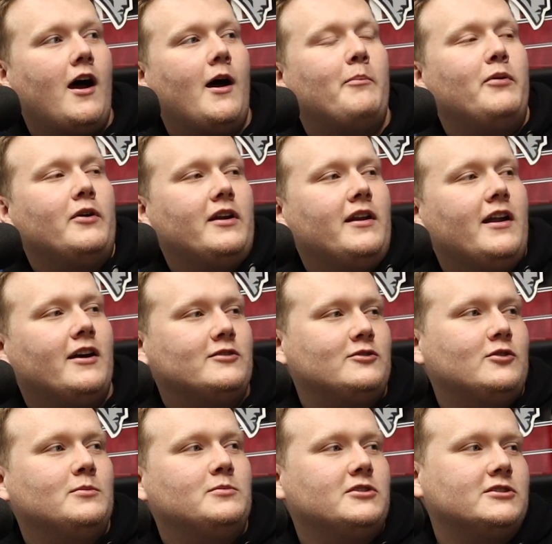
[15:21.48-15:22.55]
I put it next
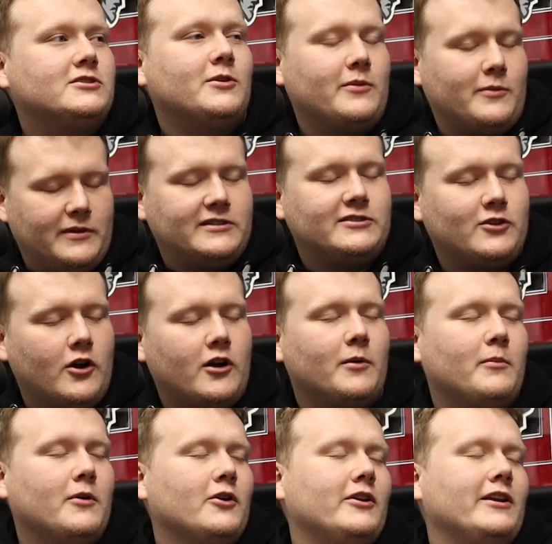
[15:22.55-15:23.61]
to him just so we can start
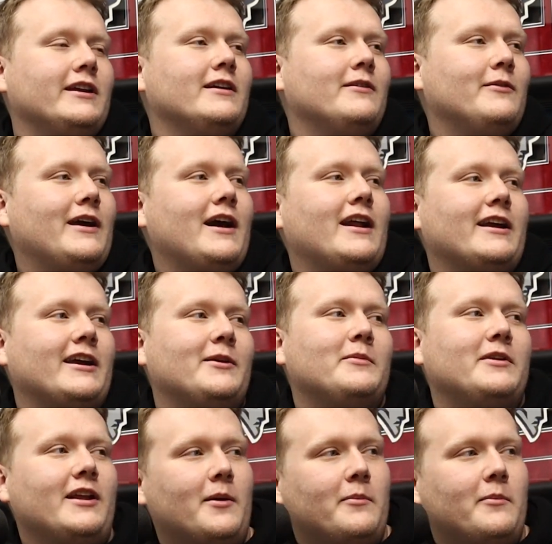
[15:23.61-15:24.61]
him early. We got to get him in the